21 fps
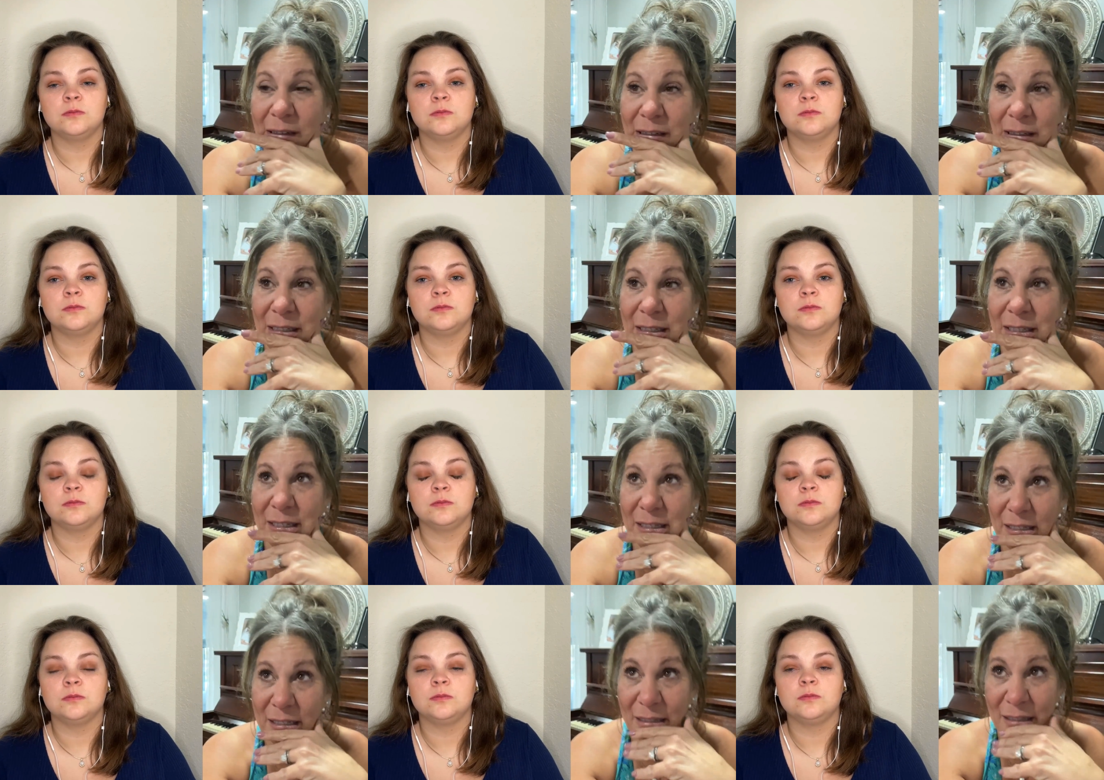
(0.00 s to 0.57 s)

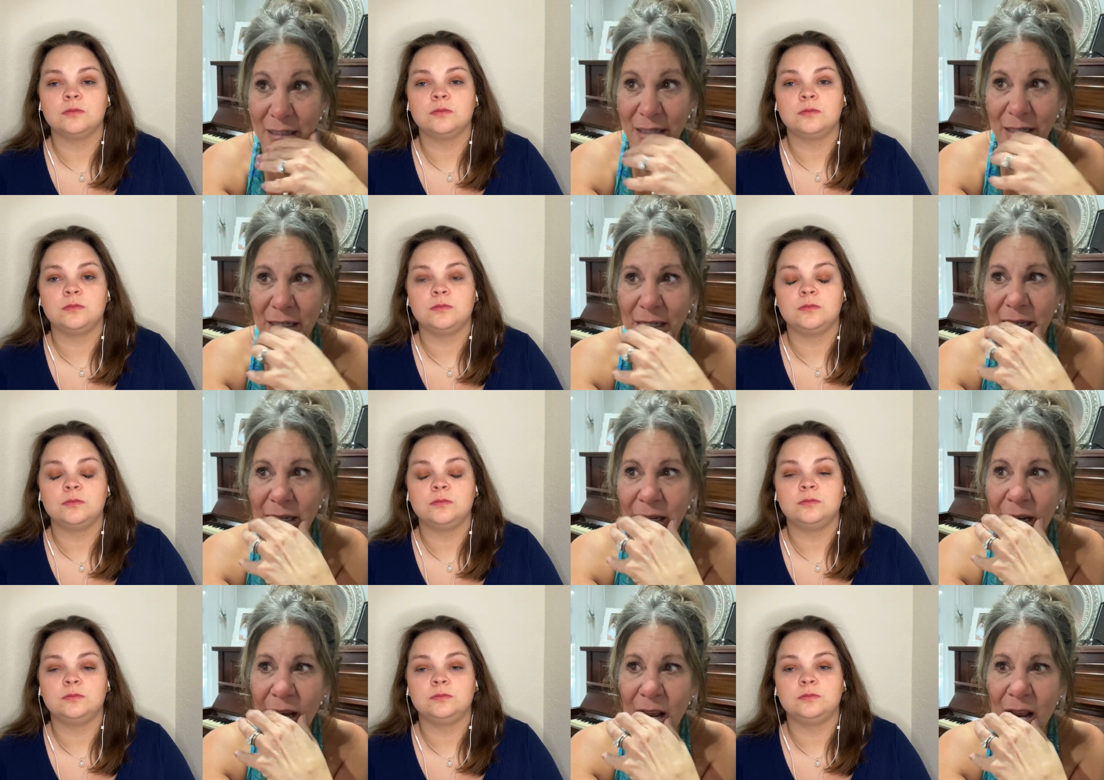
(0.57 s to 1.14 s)

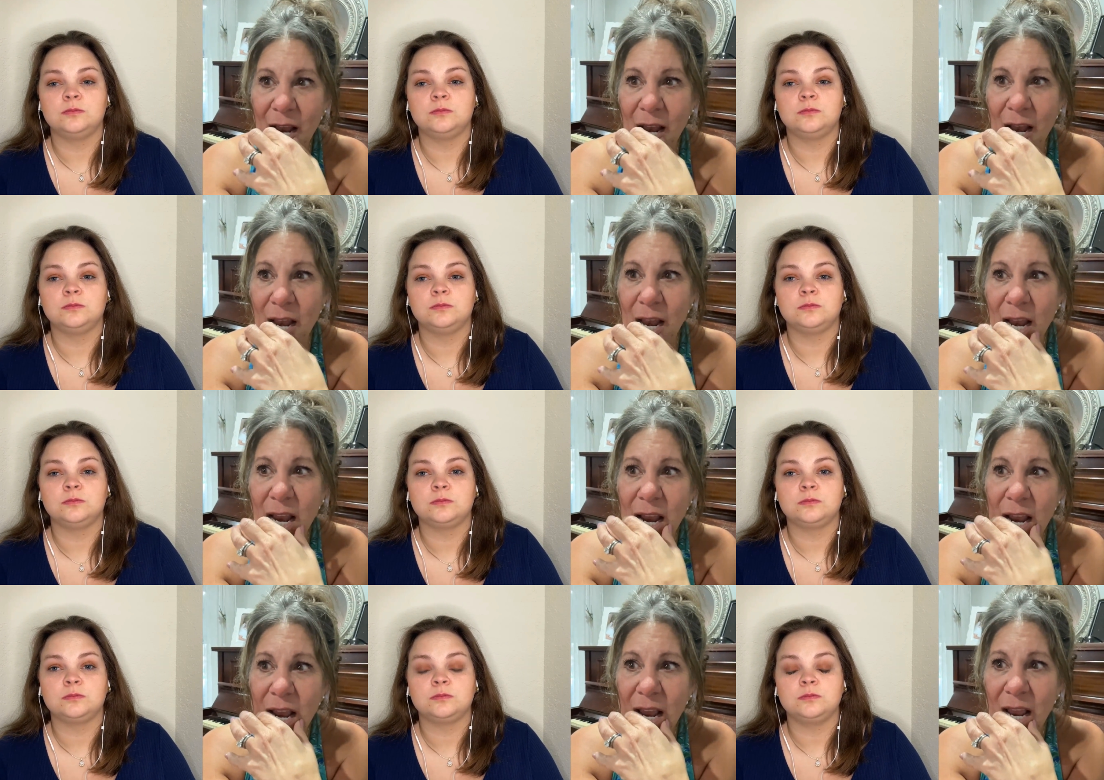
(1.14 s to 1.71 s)

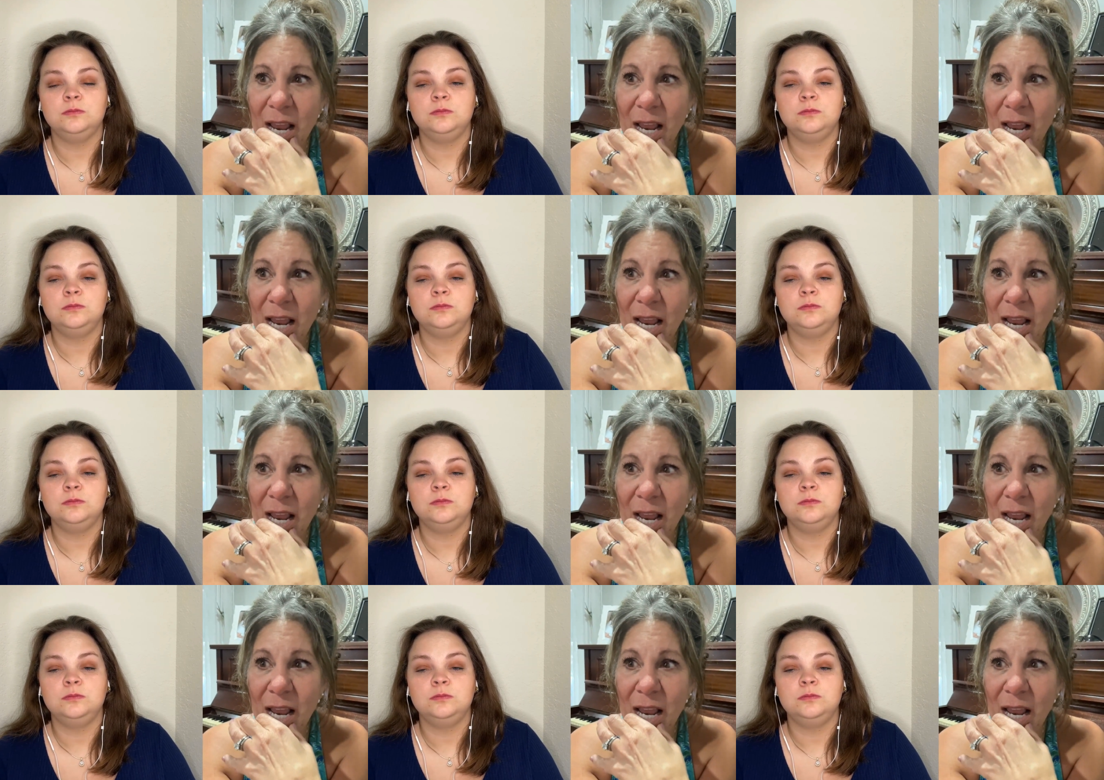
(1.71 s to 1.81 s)
Nobody speaks.